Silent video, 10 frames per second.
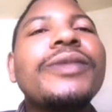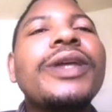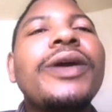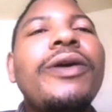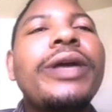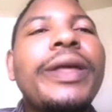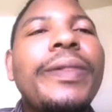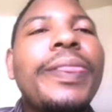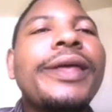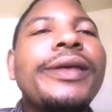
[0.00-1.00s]
Okay,
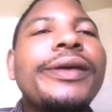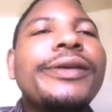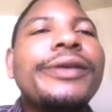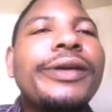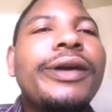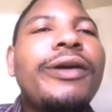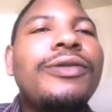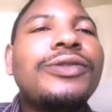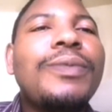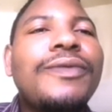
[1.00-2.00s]
on top
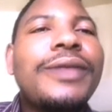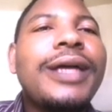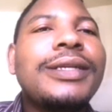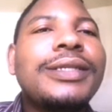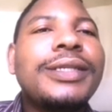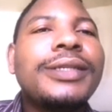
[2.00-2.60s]
of that,